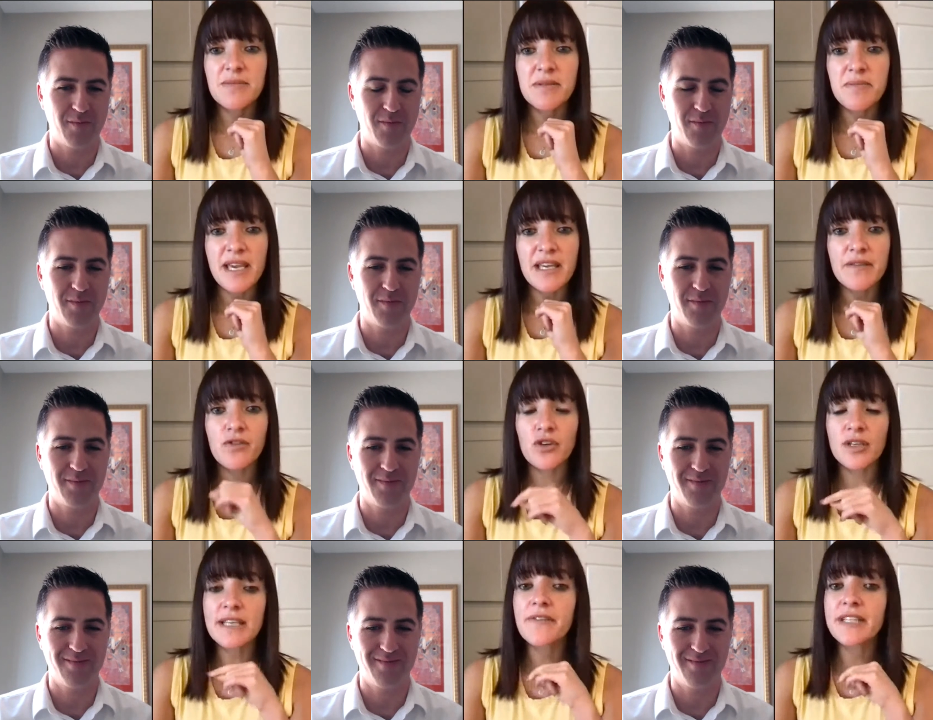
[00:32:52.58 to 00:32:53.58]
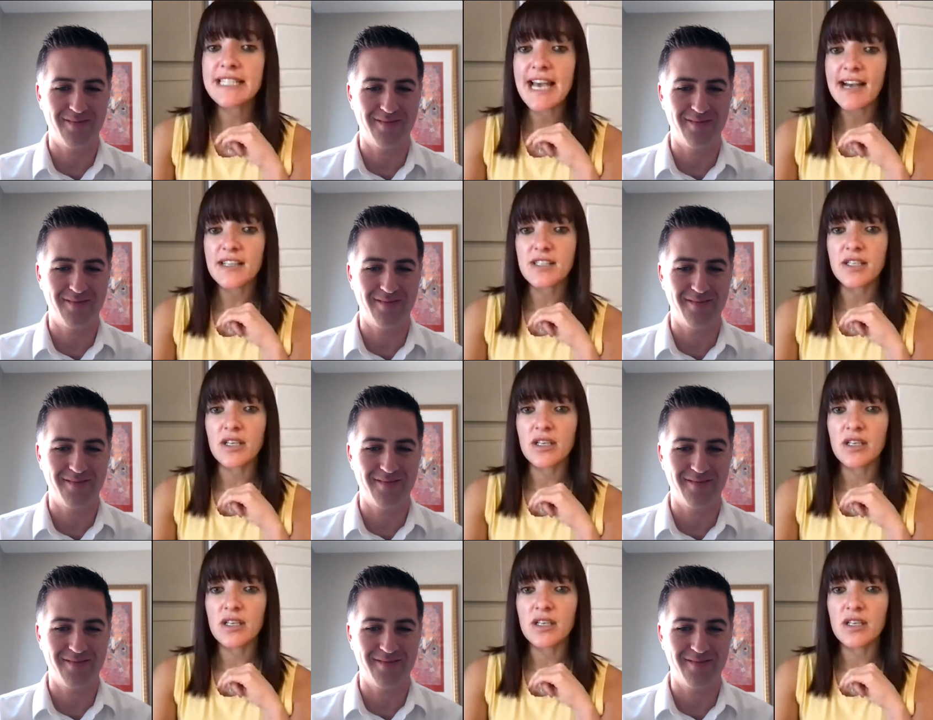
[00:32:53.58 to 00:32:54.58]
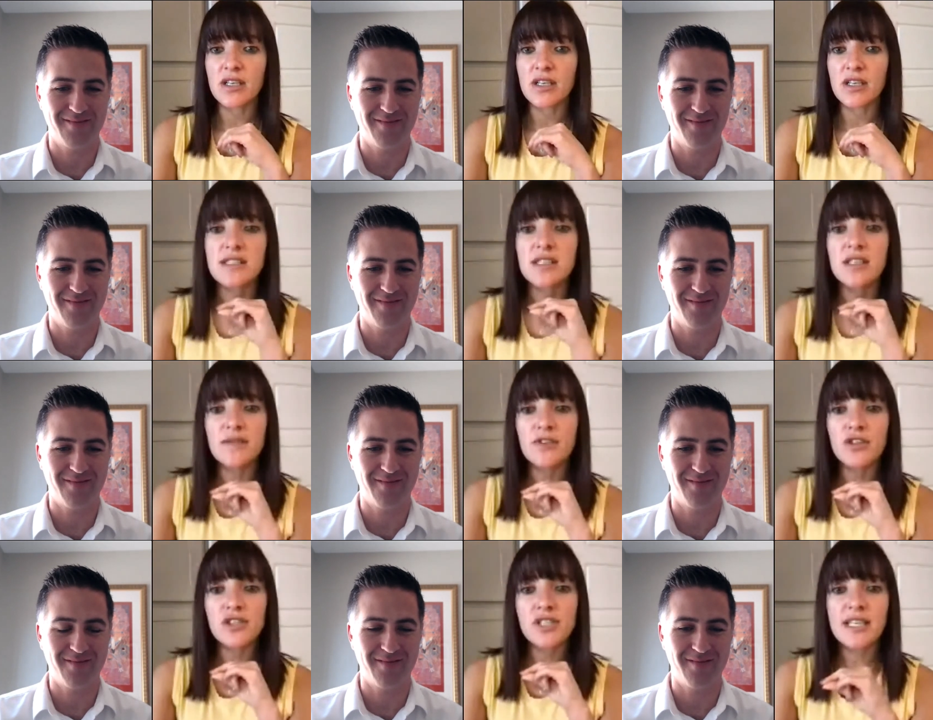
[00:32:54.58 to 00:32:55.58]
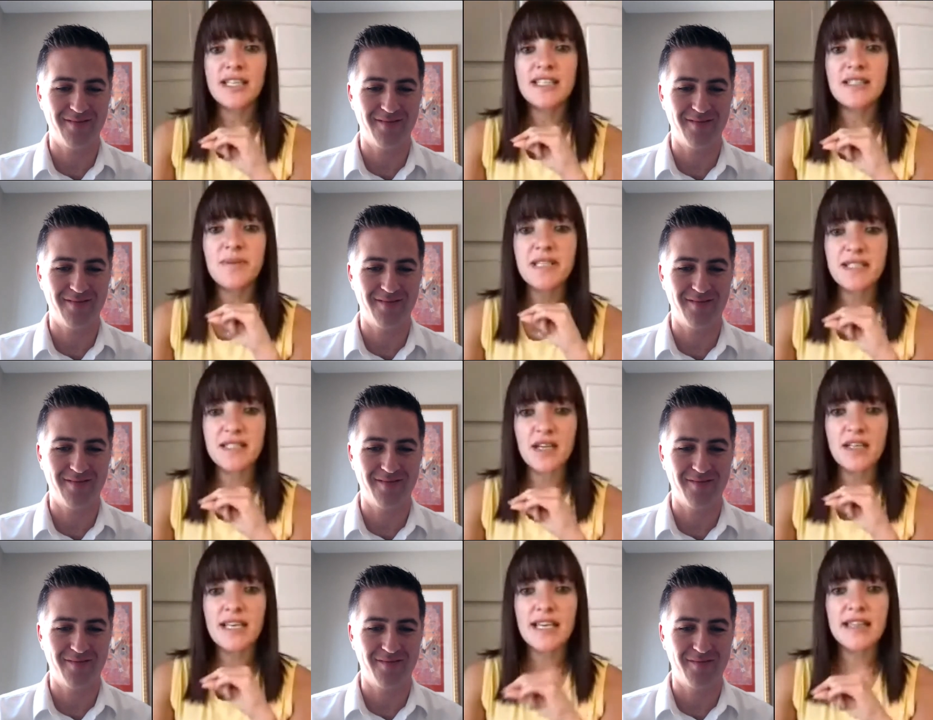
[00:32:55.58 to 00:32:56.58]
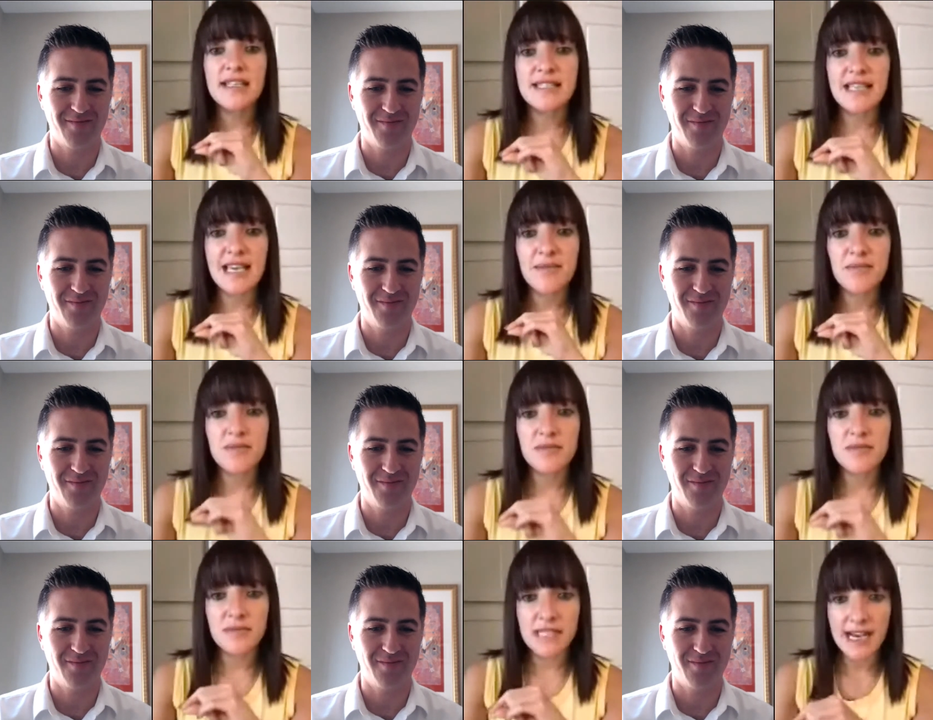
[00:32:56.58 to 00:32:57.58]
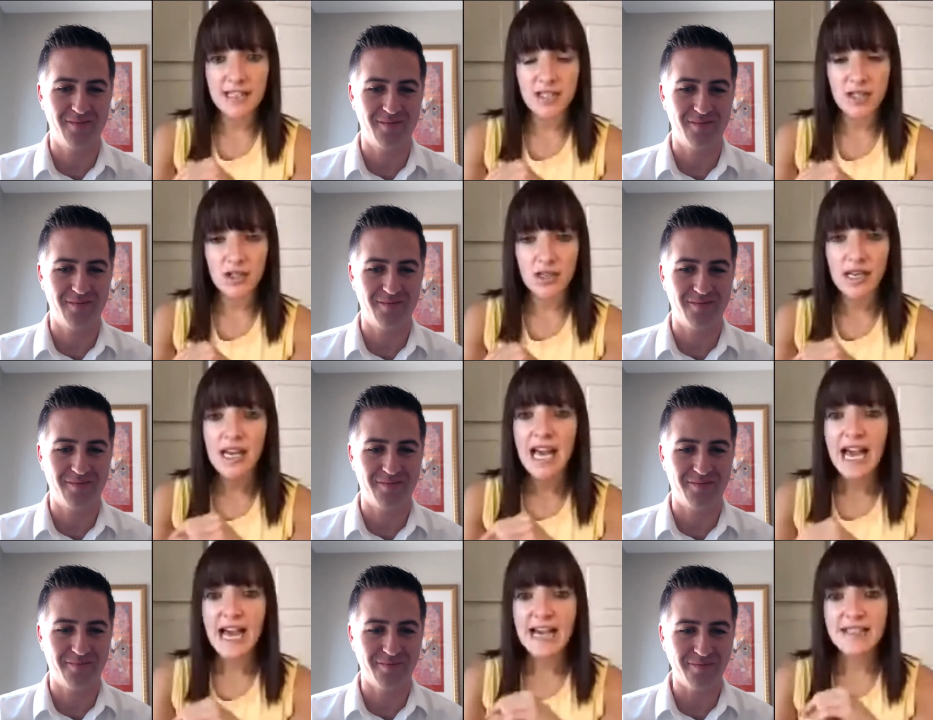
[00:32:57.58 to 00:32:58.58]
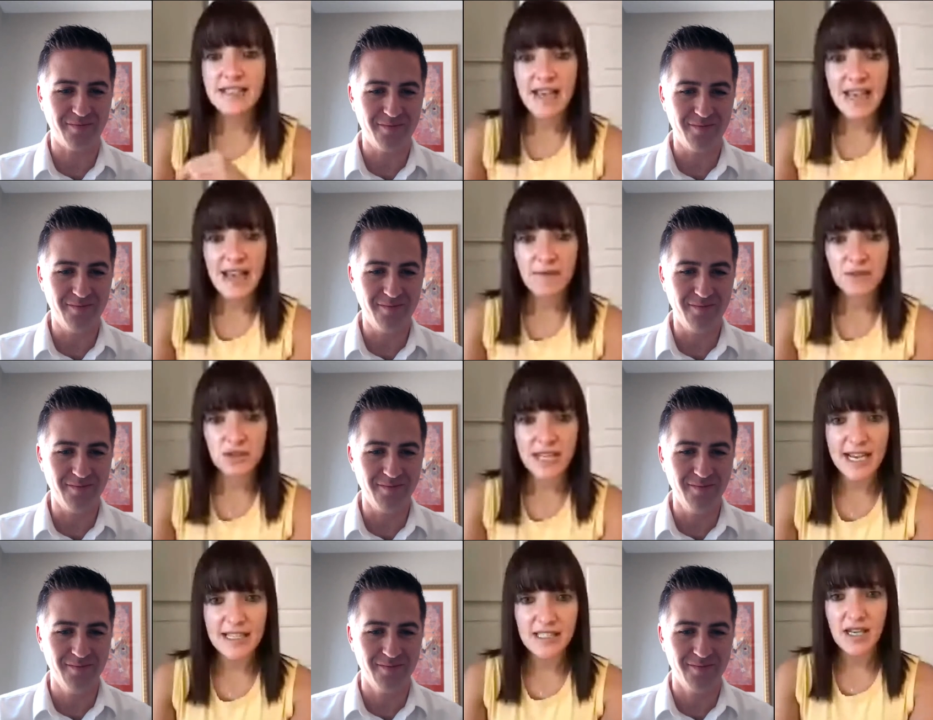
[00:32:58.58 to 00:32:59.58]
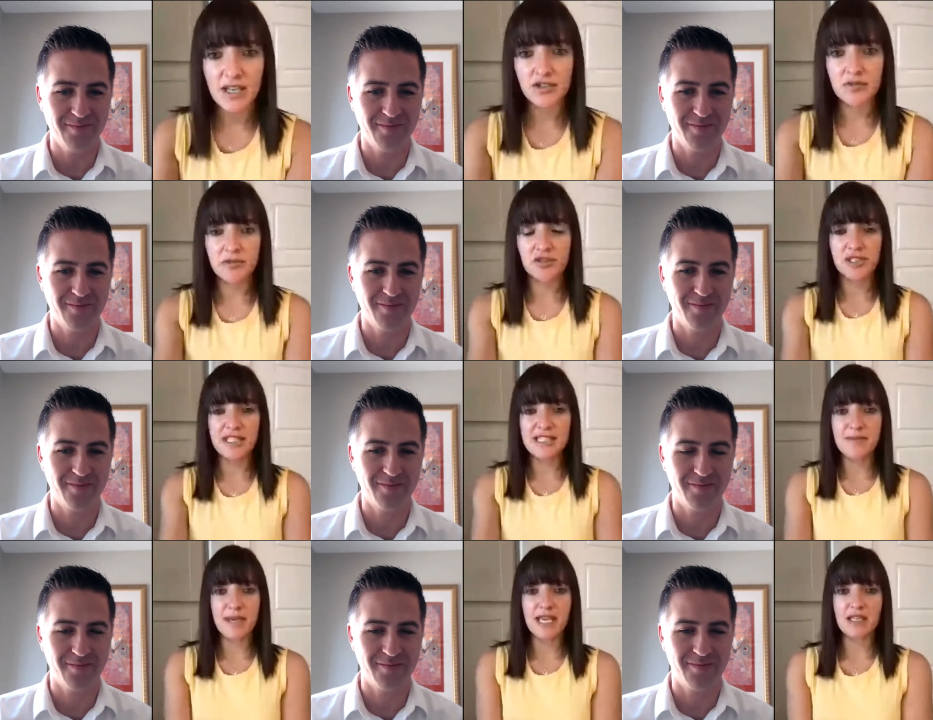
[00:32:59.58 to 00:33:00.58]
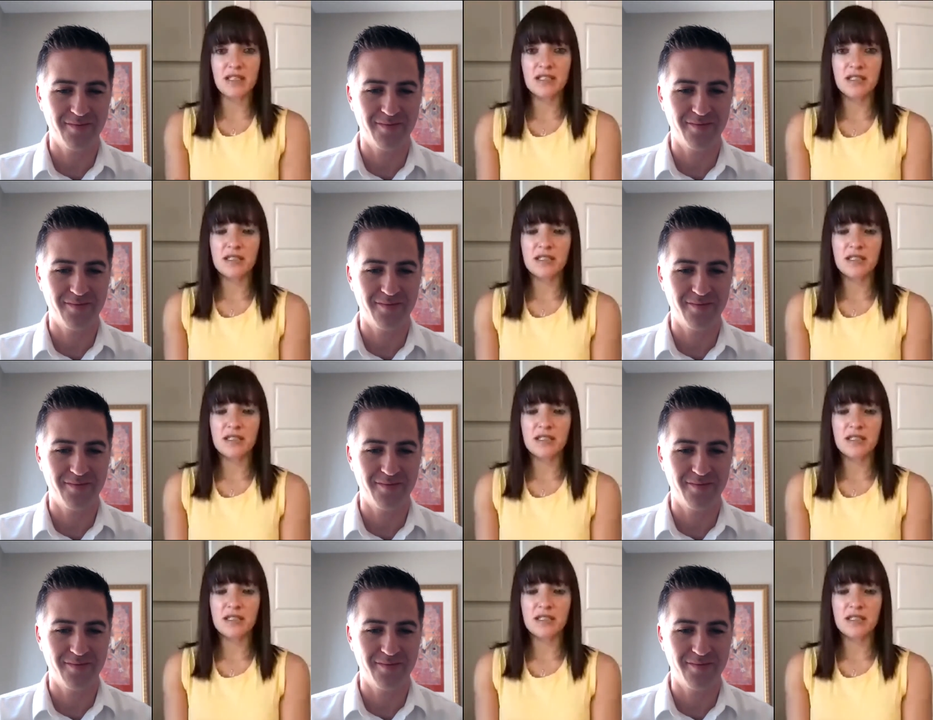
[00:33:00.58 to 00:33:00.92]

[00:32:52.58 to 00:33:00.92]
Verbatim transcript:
Speaker 1: to be made for a given tax year? Does the conversion need to be done in the same tax year as the after-tax contribution is made?